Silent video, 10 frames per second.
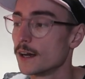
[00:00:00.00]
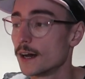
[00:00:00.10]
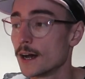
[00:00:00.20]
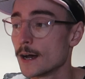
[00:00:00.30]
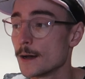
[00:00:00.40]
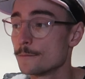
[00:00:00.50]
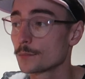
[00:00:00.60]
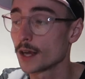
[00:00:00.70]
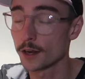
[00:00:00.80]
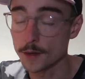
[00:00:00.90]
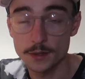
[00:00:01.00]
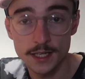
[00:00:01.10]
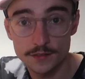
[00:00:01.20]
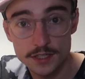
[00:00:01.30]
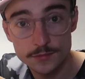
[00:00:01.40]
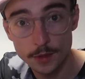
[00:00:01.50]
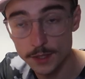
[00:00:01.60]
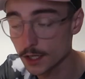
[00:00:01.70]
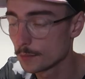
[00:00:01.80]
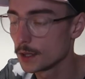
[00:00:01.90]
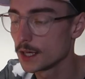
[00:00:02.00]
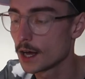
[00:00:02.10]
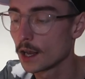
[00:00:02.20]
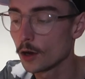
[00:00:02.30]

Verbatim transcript: Um, and I believe this is probably gonna be a